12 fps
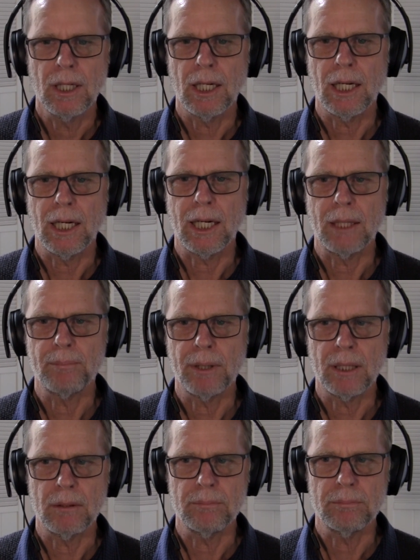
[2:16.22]
I'd
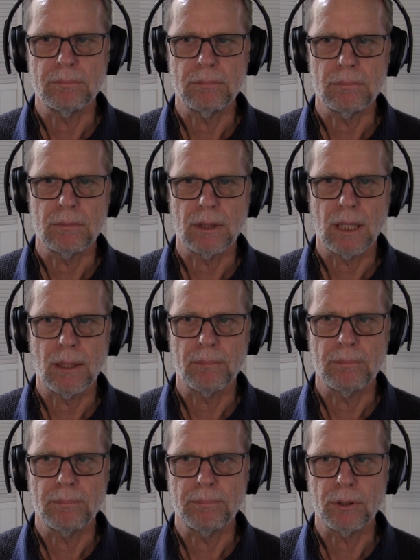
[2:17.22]
been a
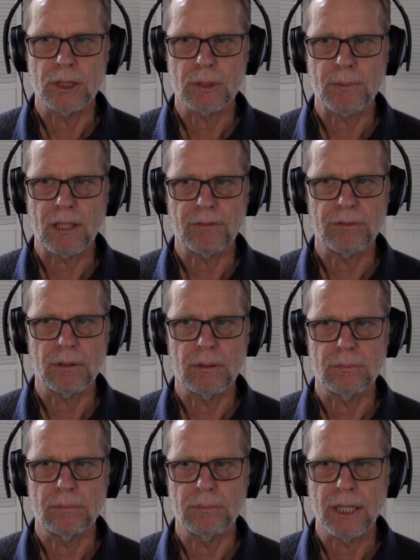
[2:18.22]
Buddhist monk for
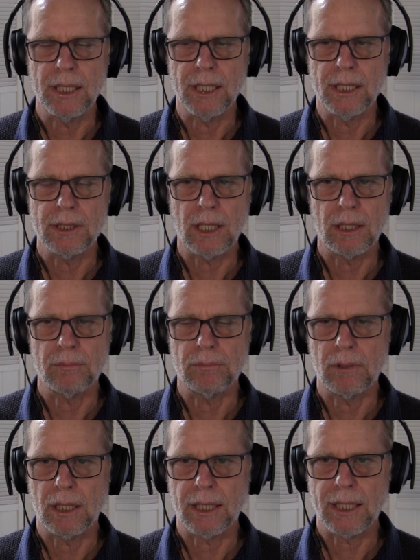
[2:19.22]
many years, I
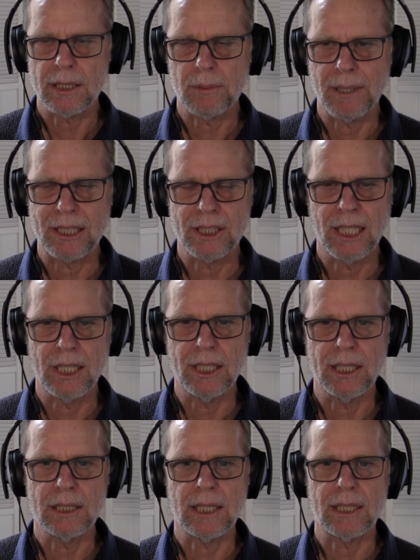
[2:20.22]
guess about 10
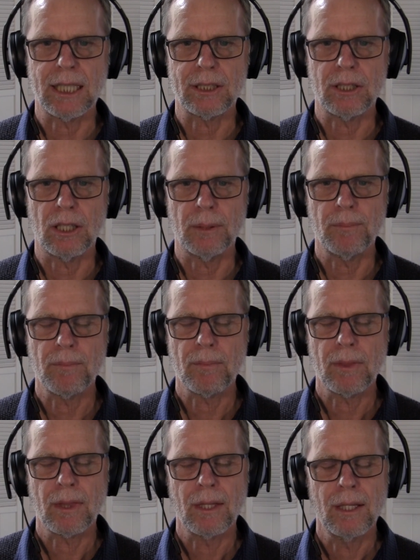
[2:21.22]
years at that time.
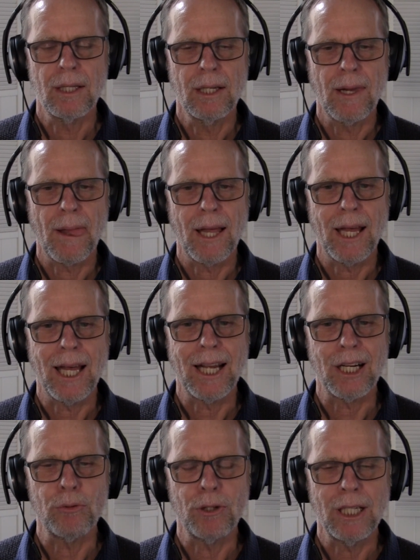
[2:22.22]
And
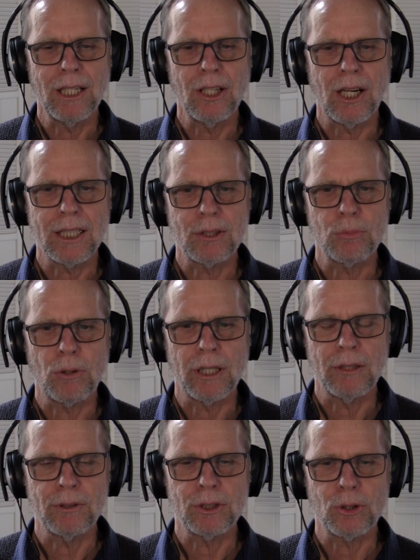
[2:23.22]
I really liked what
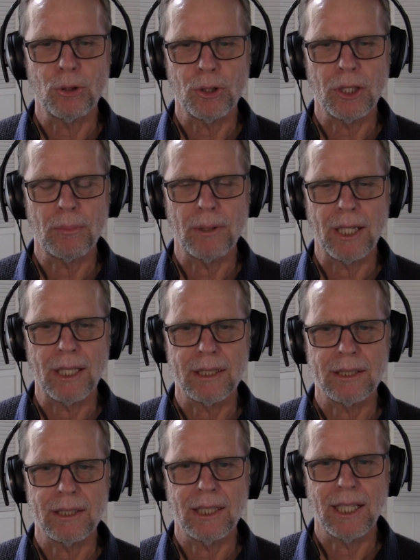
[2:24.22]
he was talking
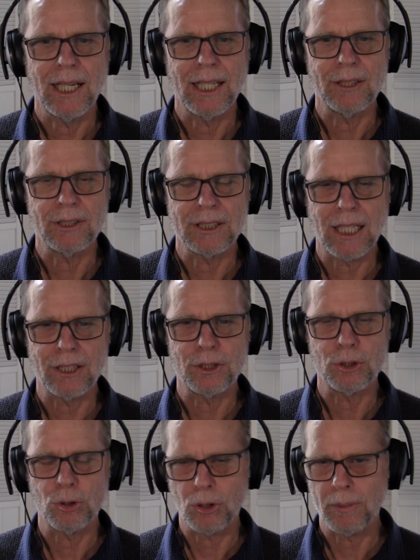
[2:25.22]
about, and he started to
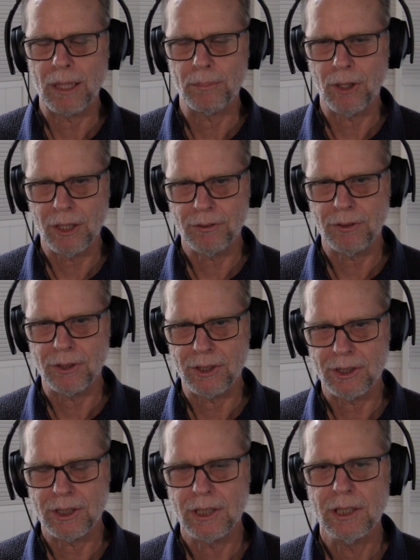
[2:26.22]
talk about
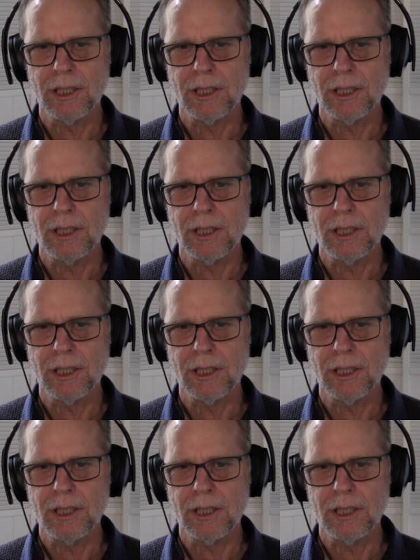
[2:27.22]
mindfulness.